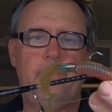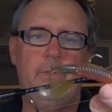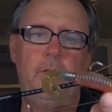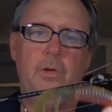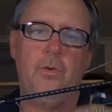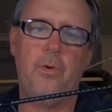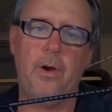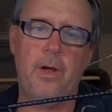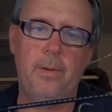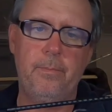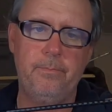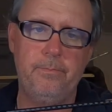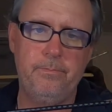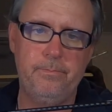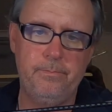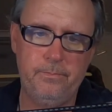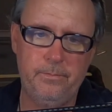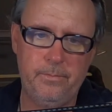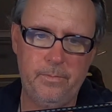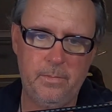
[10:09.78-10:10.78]
the grub,
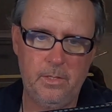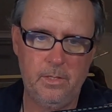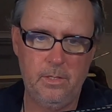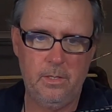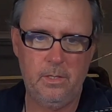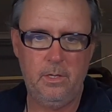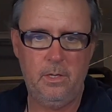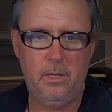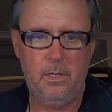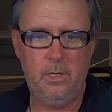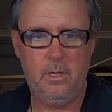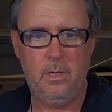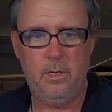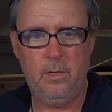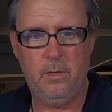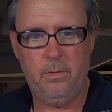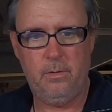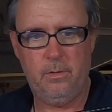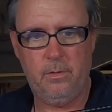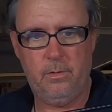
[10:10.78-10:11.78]

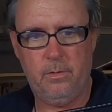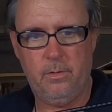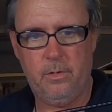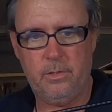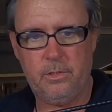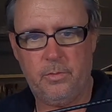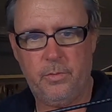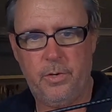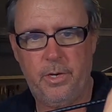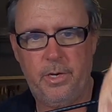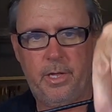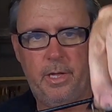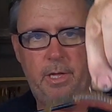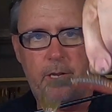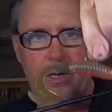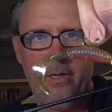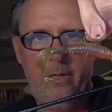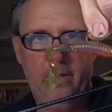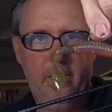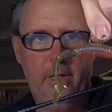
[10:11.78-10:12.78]
a nice green
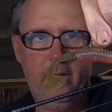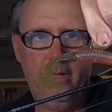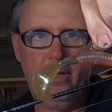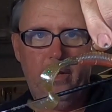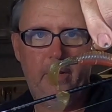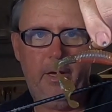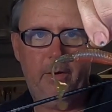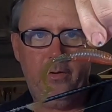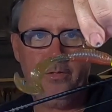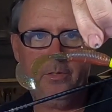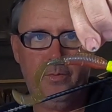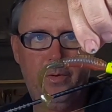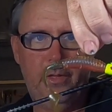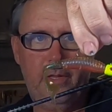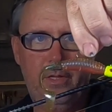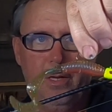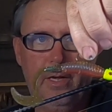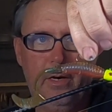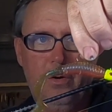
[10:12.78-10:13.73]
head. That was the one that done